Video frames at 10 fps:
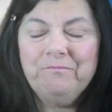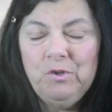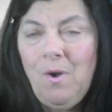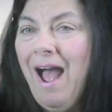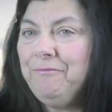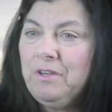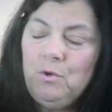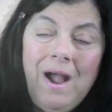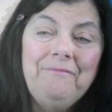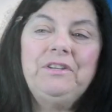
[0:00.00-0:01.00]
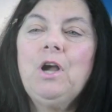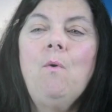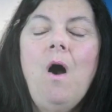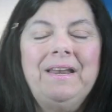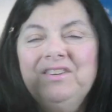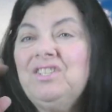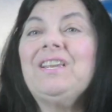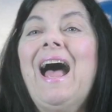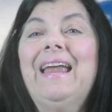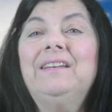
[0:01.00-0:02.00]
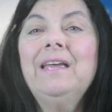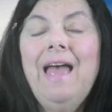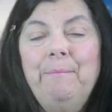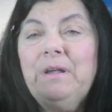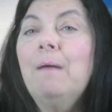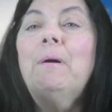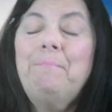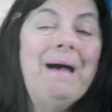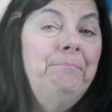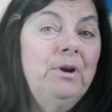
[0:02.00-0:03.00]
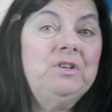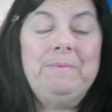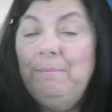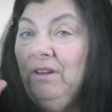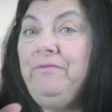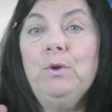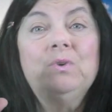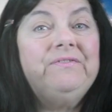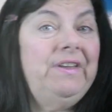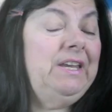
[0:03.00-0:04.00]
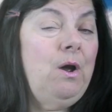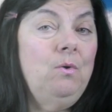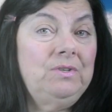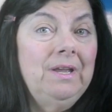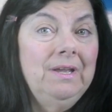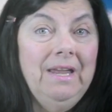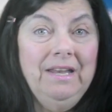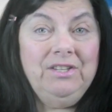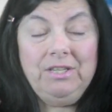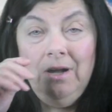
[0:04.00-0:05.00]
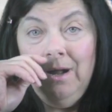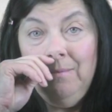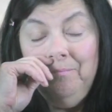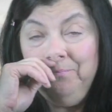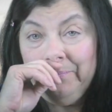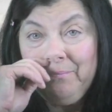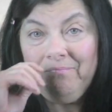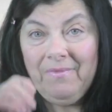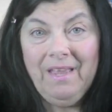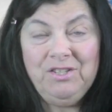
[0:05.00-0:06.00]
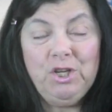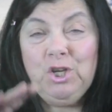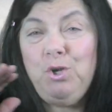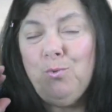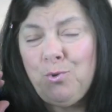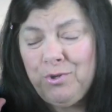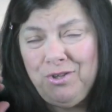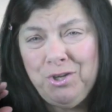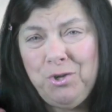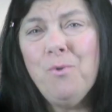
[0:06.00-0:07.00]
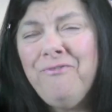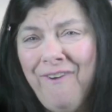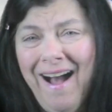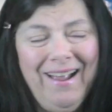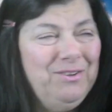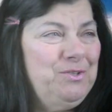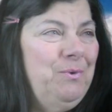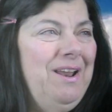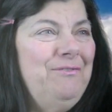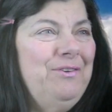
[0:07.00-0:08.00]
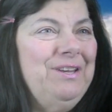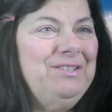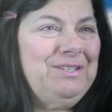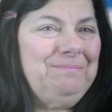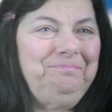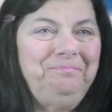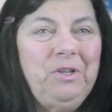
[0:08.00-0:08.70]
You have to go on his site and become a member to be able to view his videos. It's the Q files or whatever it is,